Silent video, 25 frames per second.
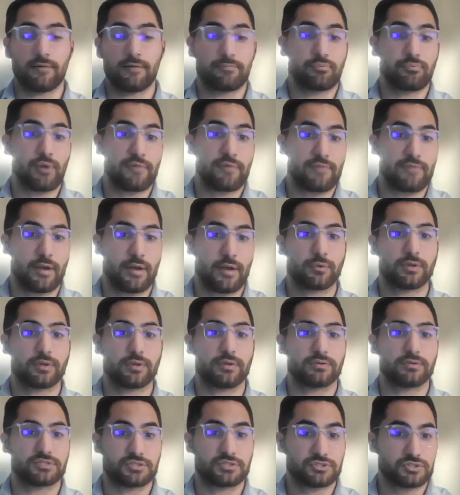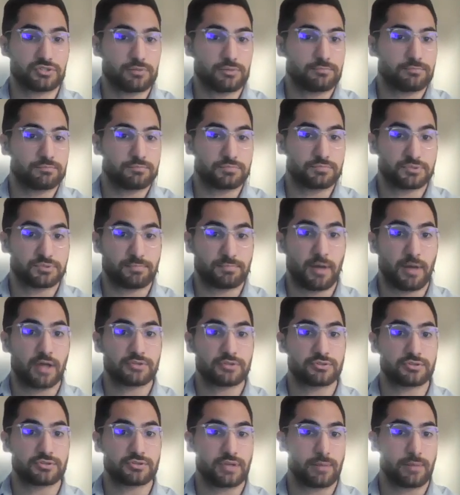Pref equity, some
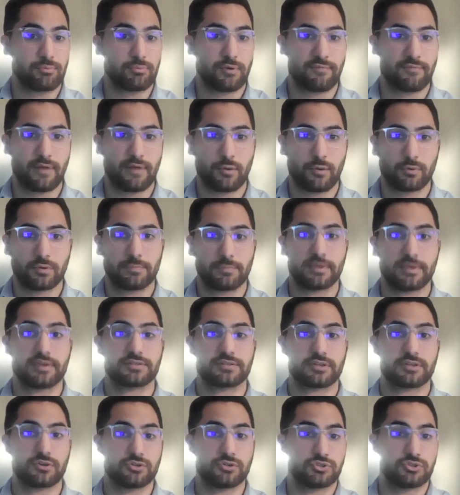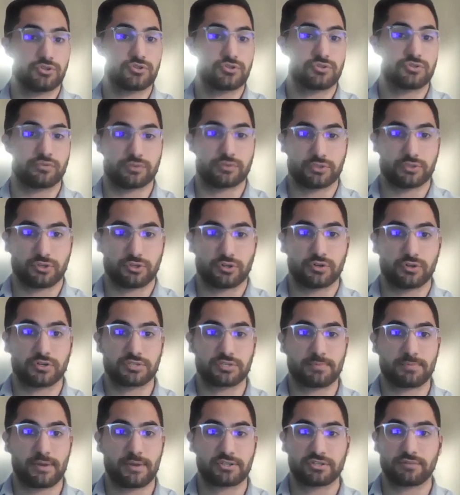sponsors like pref equity because it could juice the return,
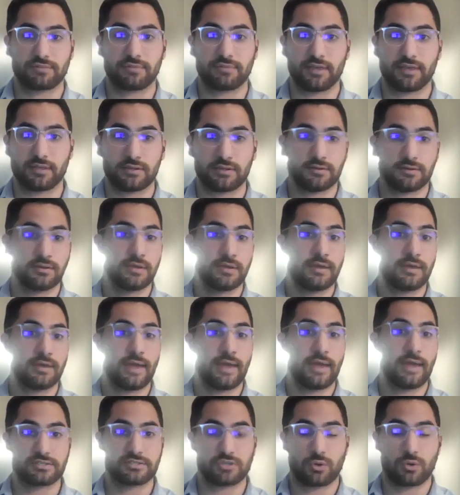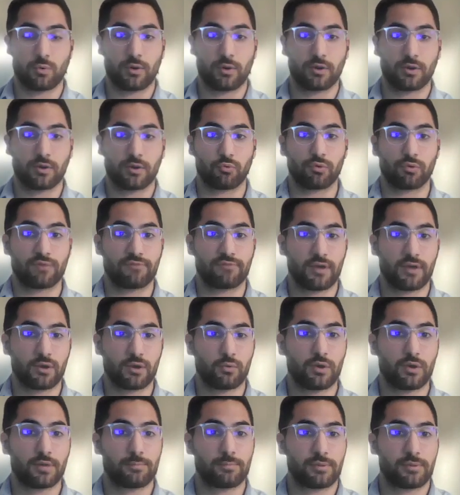especially if they can exit quick or refi
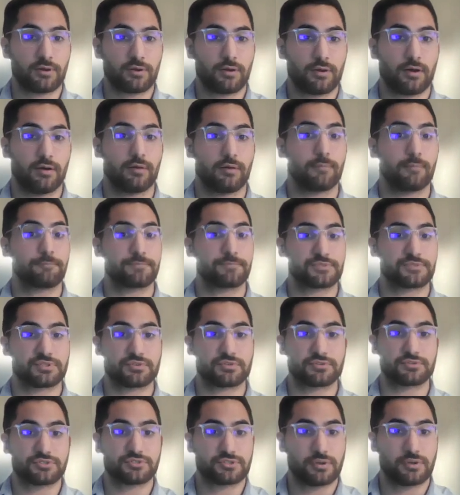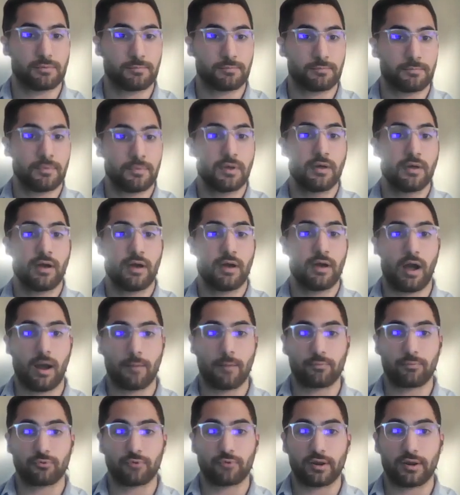quick. But some
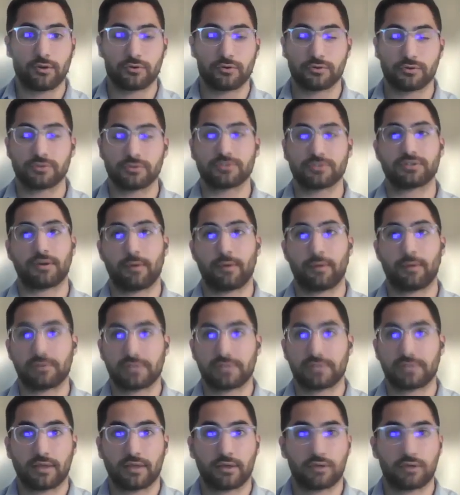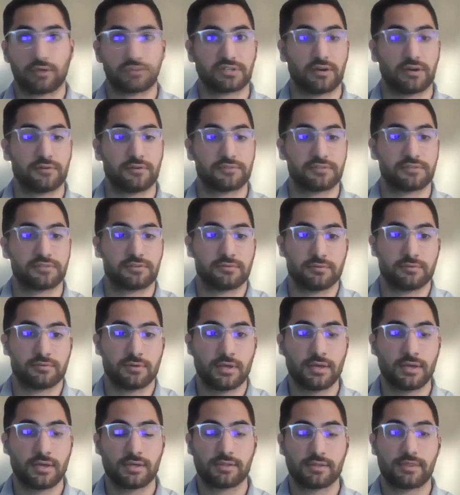operators, I would say like ourselves, and
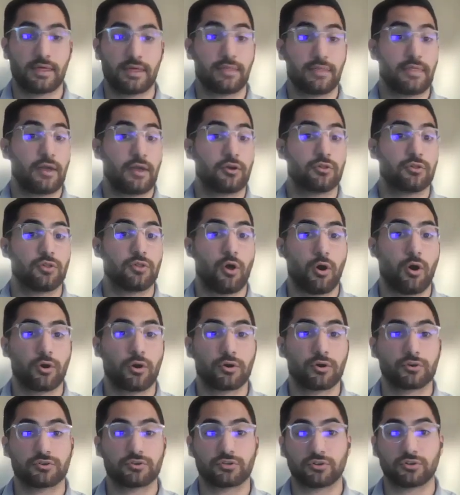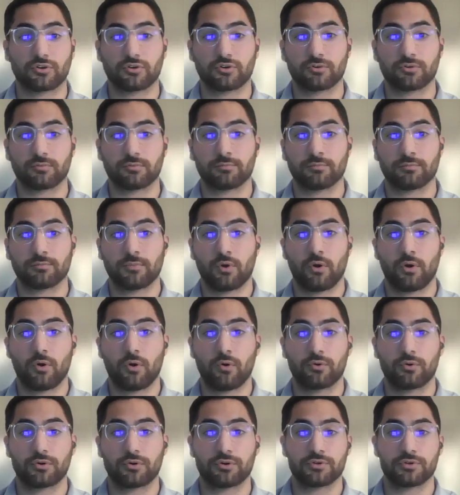that are longer term
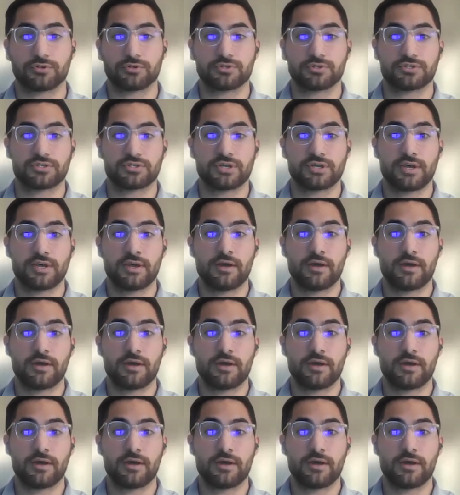holders,